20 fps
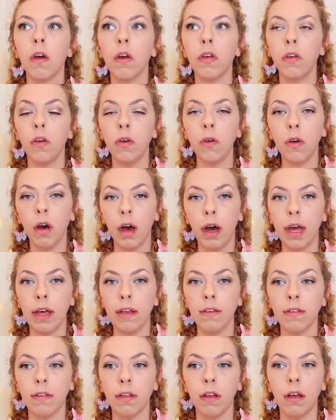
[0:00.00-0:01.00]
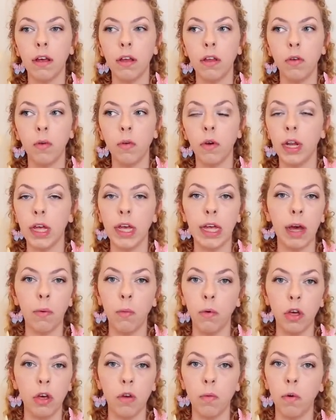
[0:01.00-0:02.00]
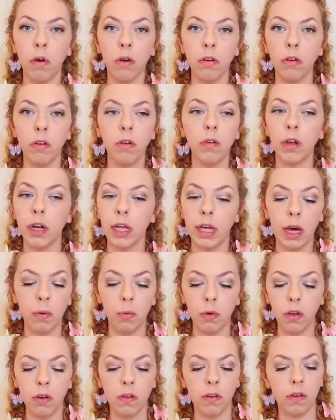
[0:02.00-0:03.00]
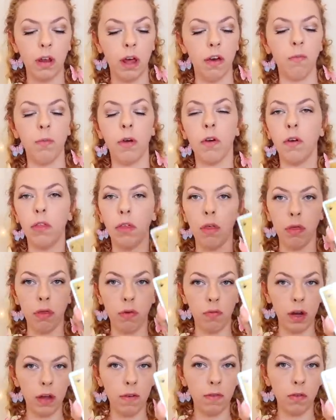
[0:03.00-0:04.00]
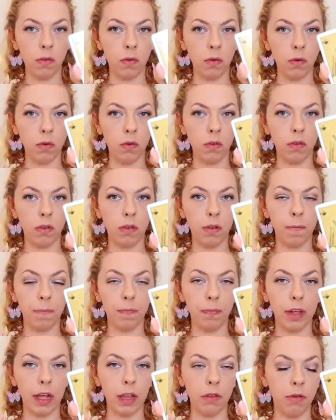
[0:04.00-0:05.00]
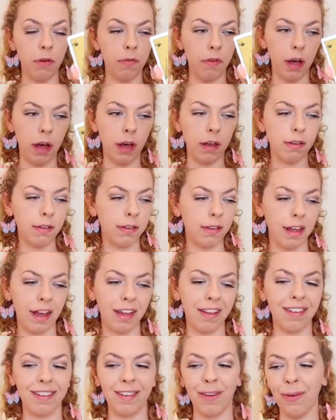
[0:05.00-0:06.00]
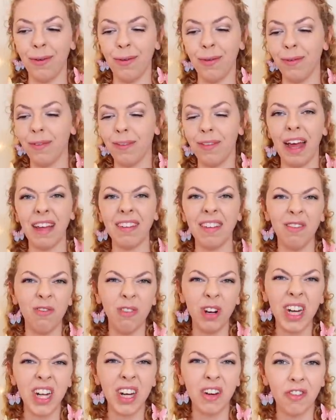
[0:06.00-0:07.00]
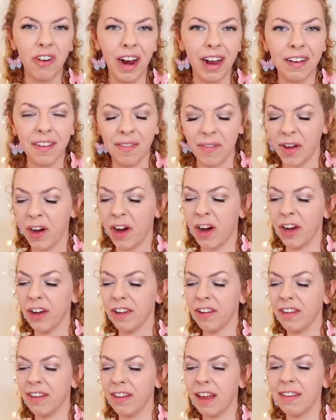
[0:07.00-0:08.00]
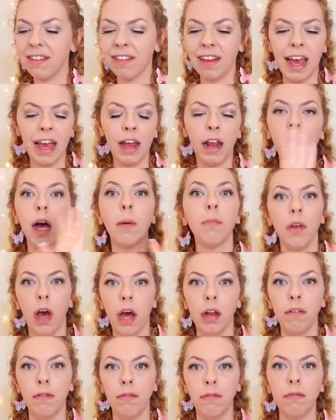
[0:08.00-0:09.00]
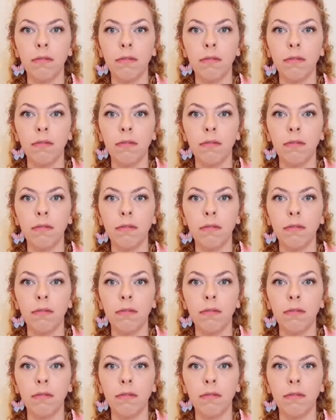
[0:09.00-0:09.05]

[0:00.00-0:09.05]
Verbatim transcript: You guys, you're going to get what you want. You're going to get what you deserve. And we got the Three of Swords in the reverse. That's so, that's a really attractive card, because that's saying like, I'm done.